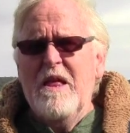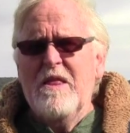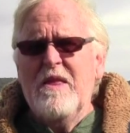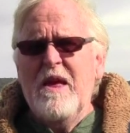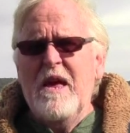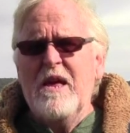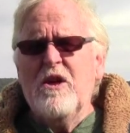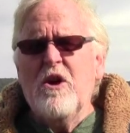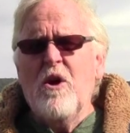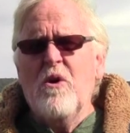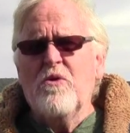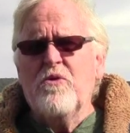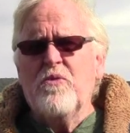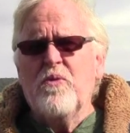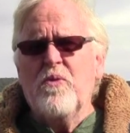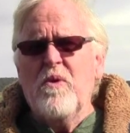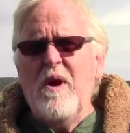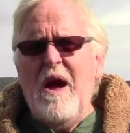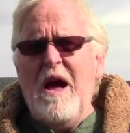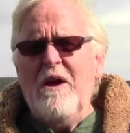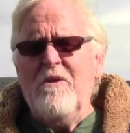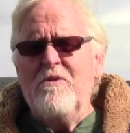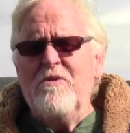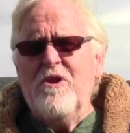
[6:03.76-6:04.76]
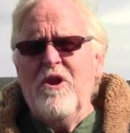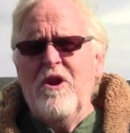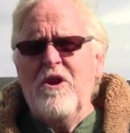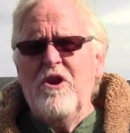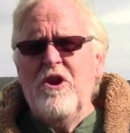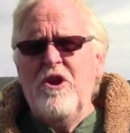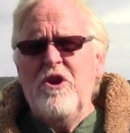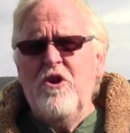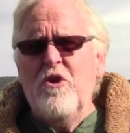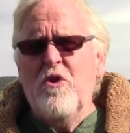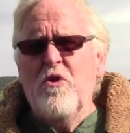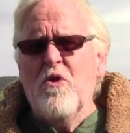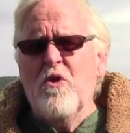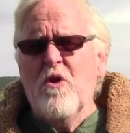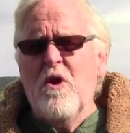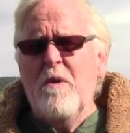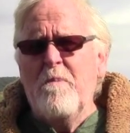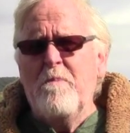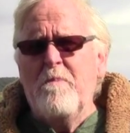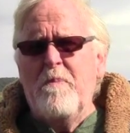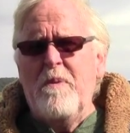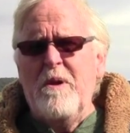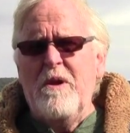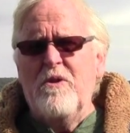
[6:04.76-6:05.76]
they go throughout
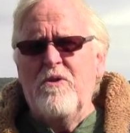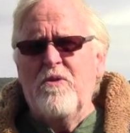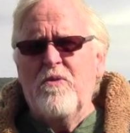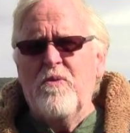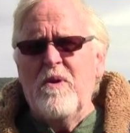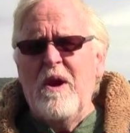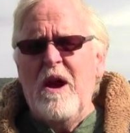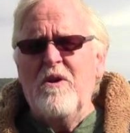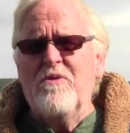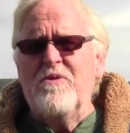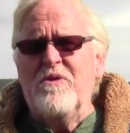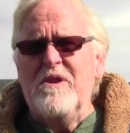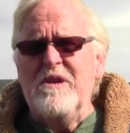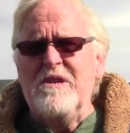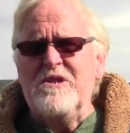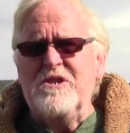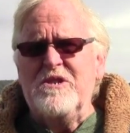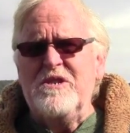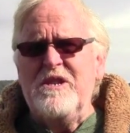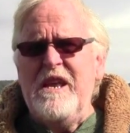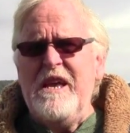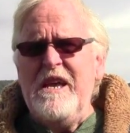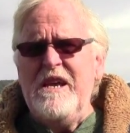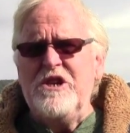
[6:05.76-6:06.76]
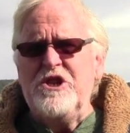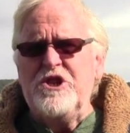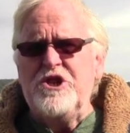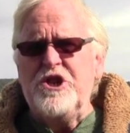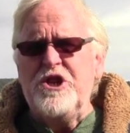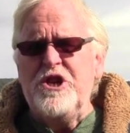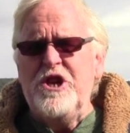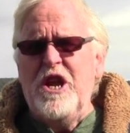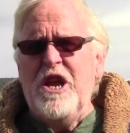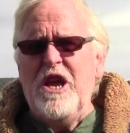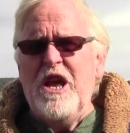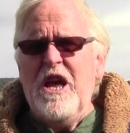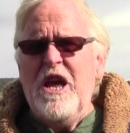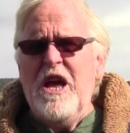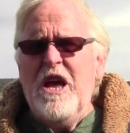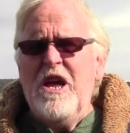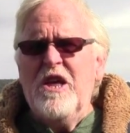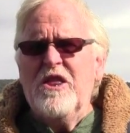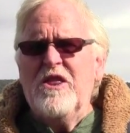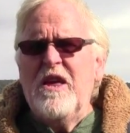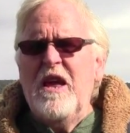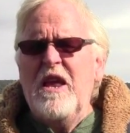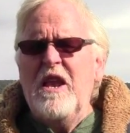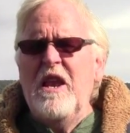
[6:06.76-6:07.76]
Europe and throughout this nation,
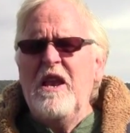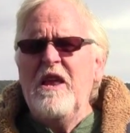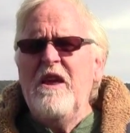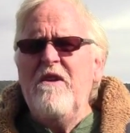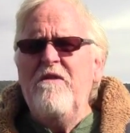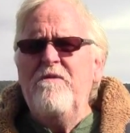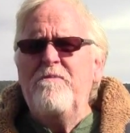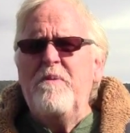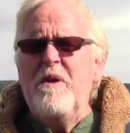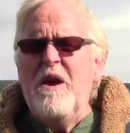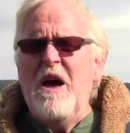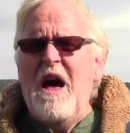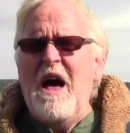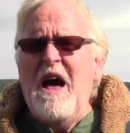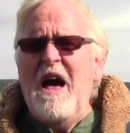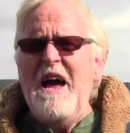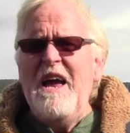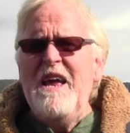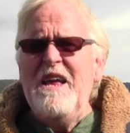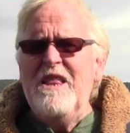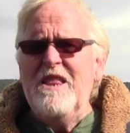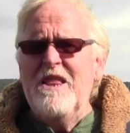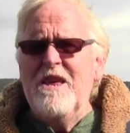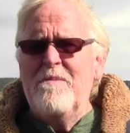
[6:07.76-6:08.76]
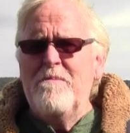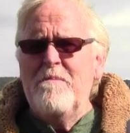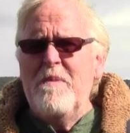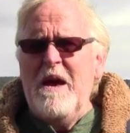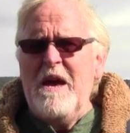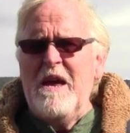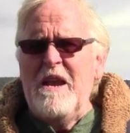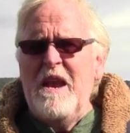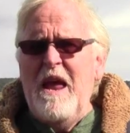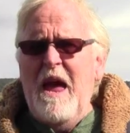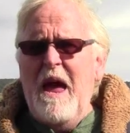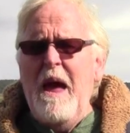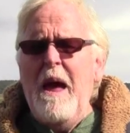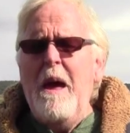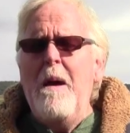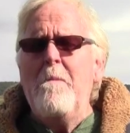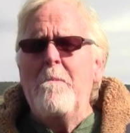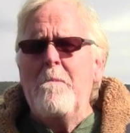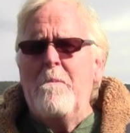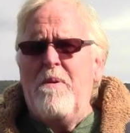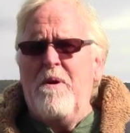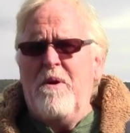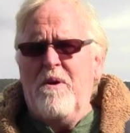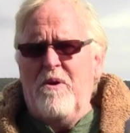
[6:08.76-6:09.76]
they leave behind them an
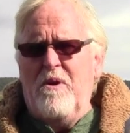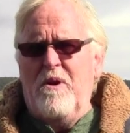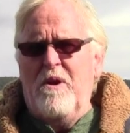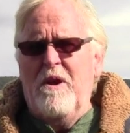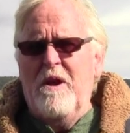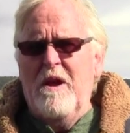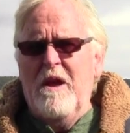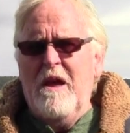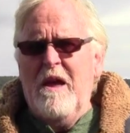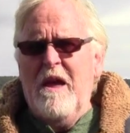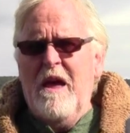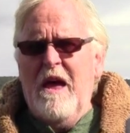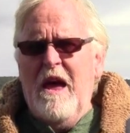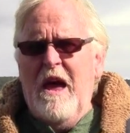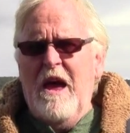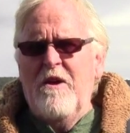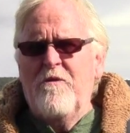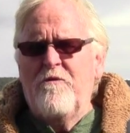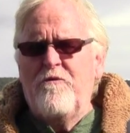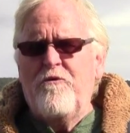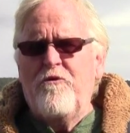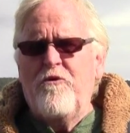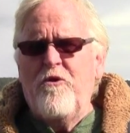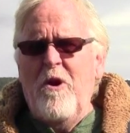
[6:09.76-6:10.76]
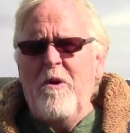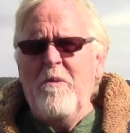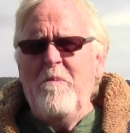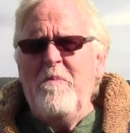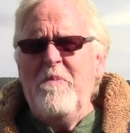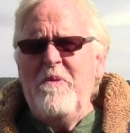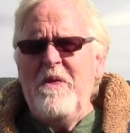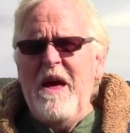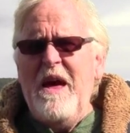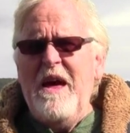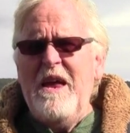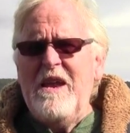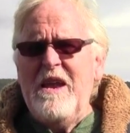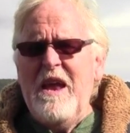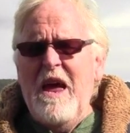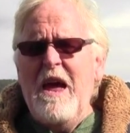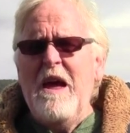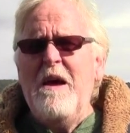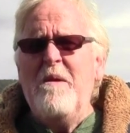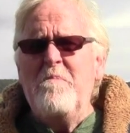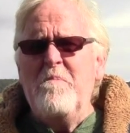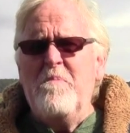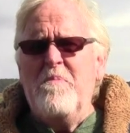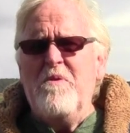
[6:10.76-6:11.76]
ember, and from that
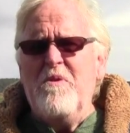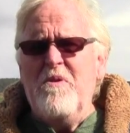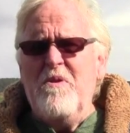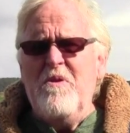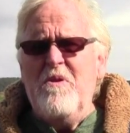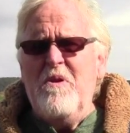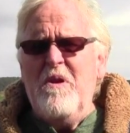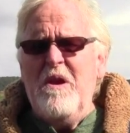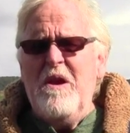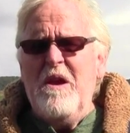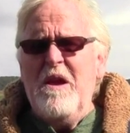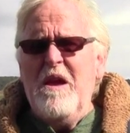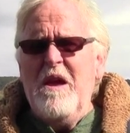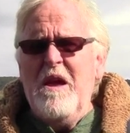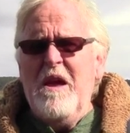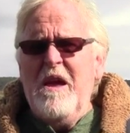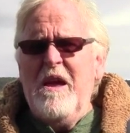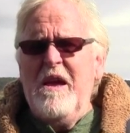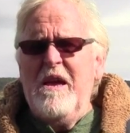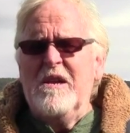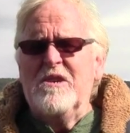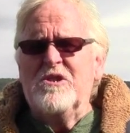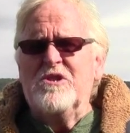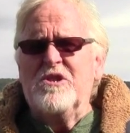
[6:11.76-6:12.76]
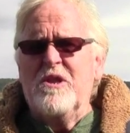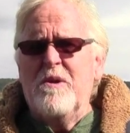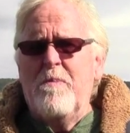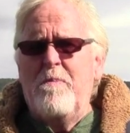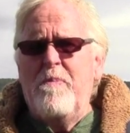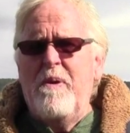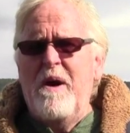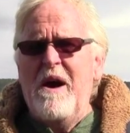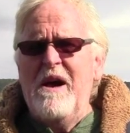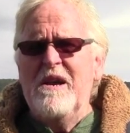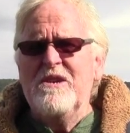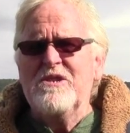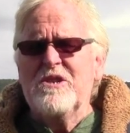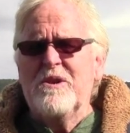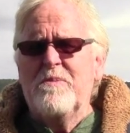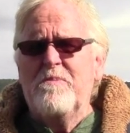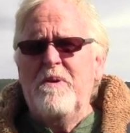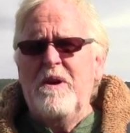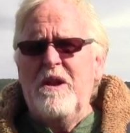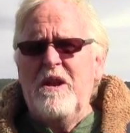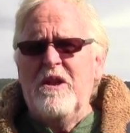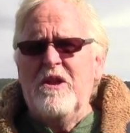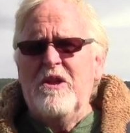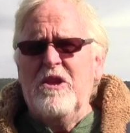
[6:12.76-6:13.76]
ember is the
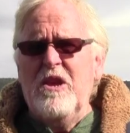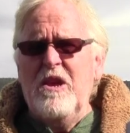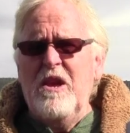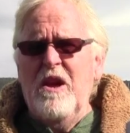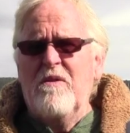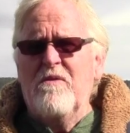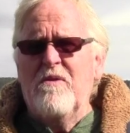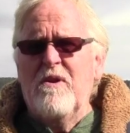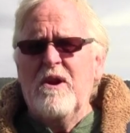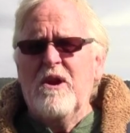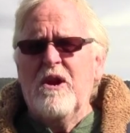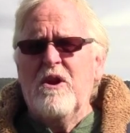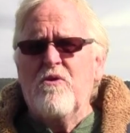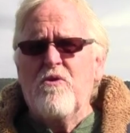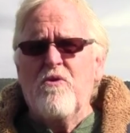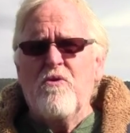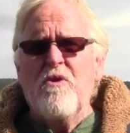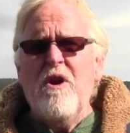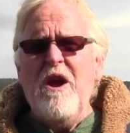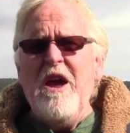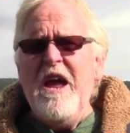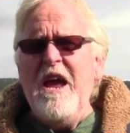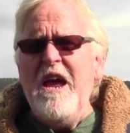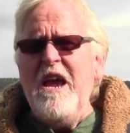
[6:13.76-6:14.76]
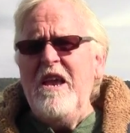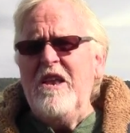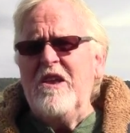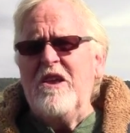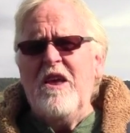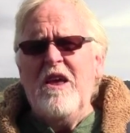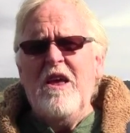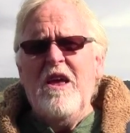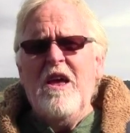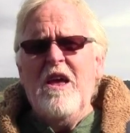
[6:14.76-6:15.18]
possibility of a great